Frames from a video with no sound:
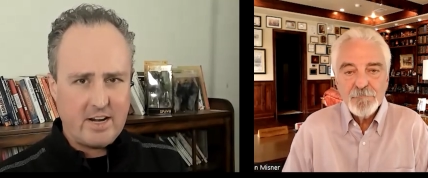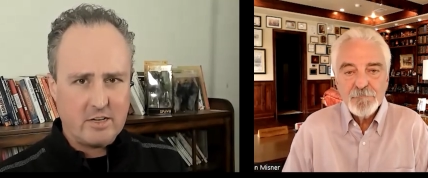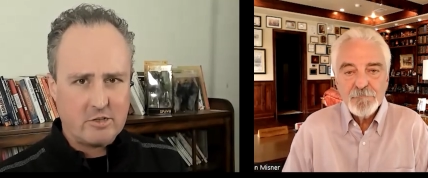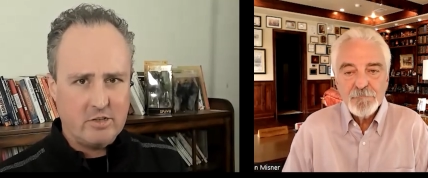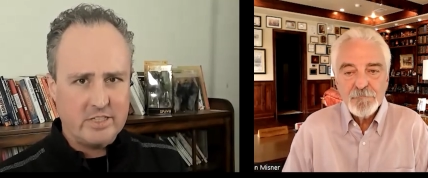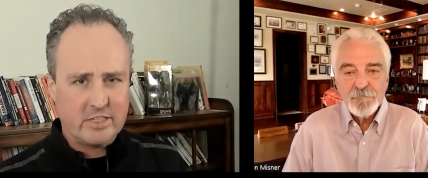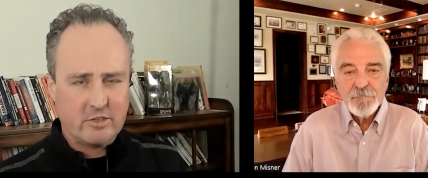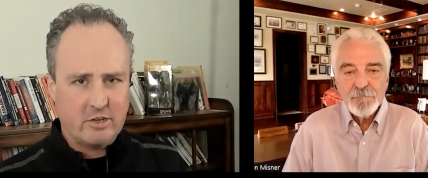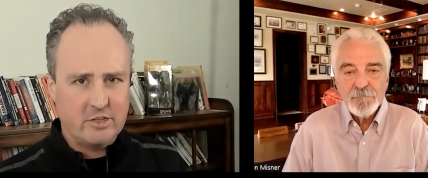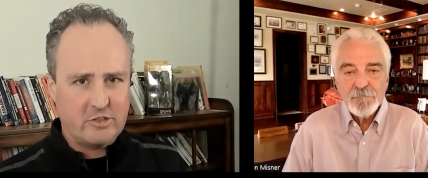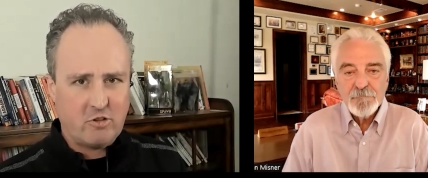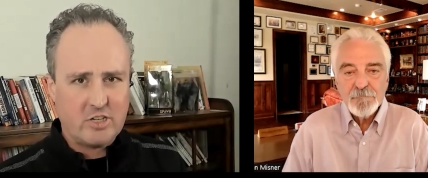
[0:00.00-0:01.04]
Speaker 1: characteristics or the
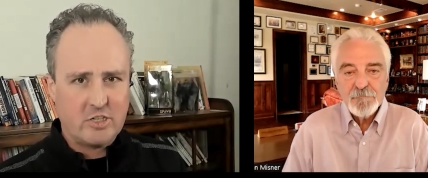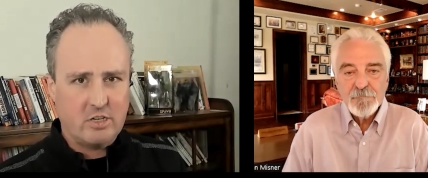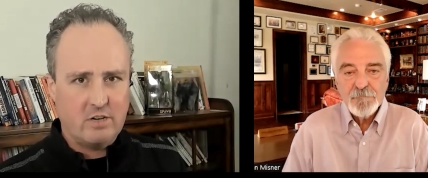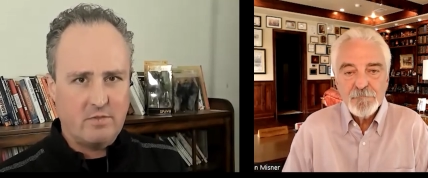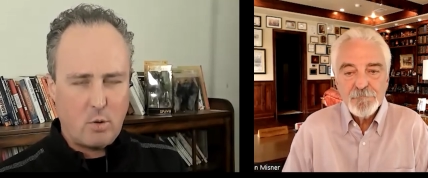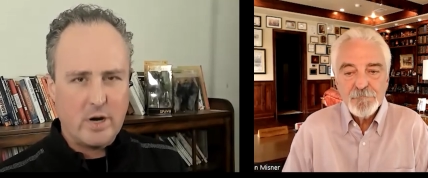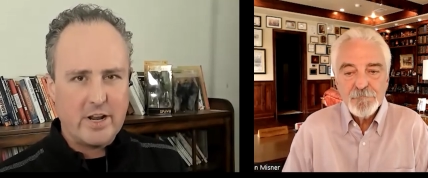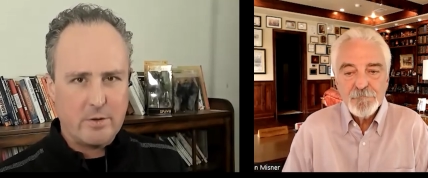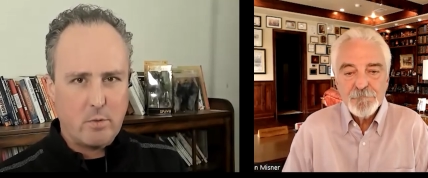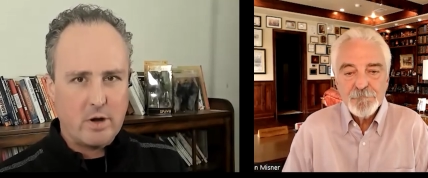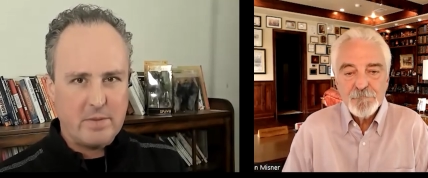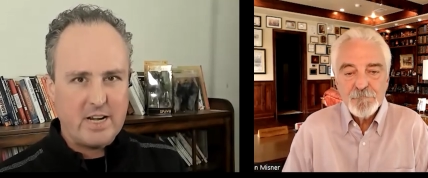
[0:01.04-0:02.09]
structure of a
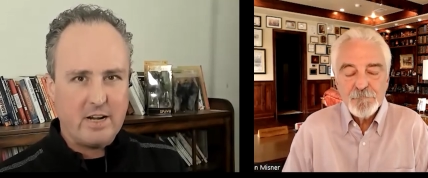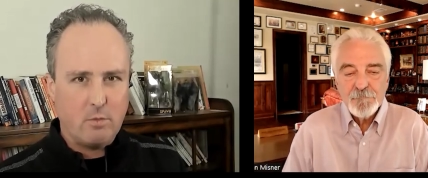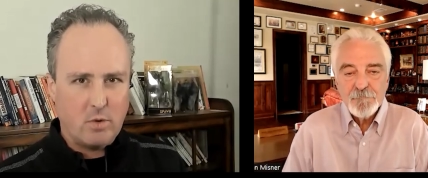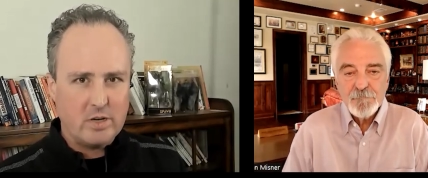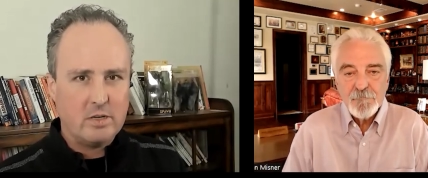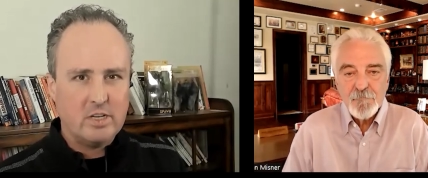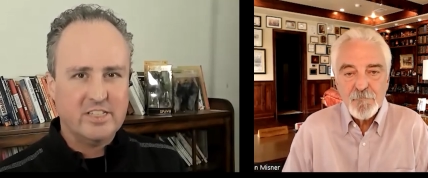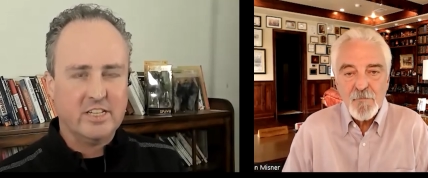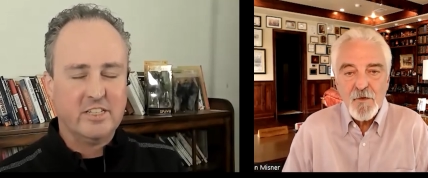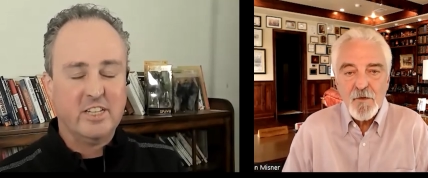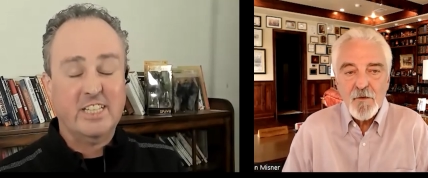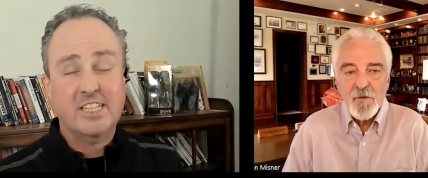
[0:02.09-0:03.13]
one-on-one meeting? What does a
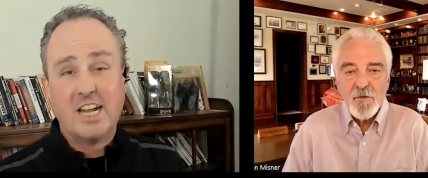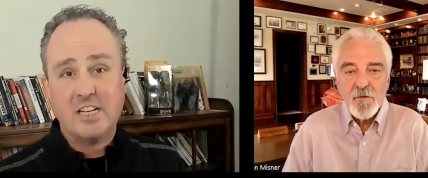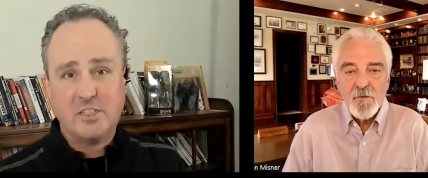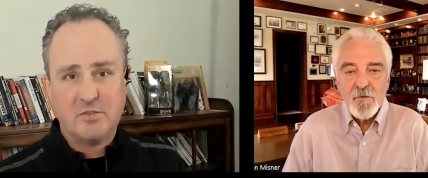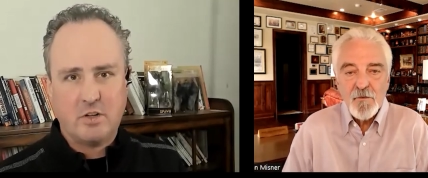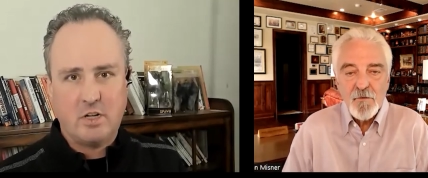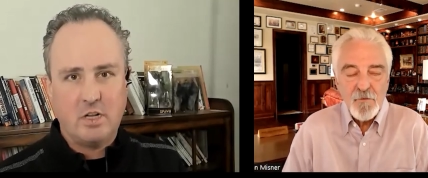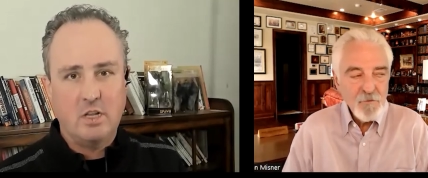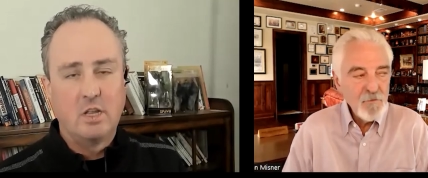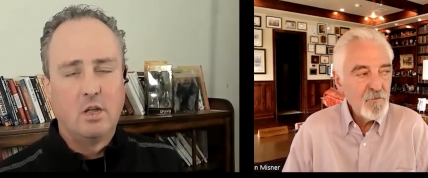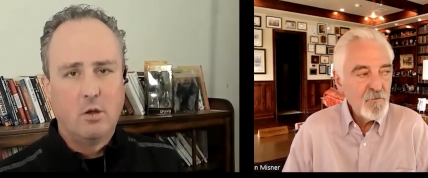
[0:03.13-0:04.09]
successful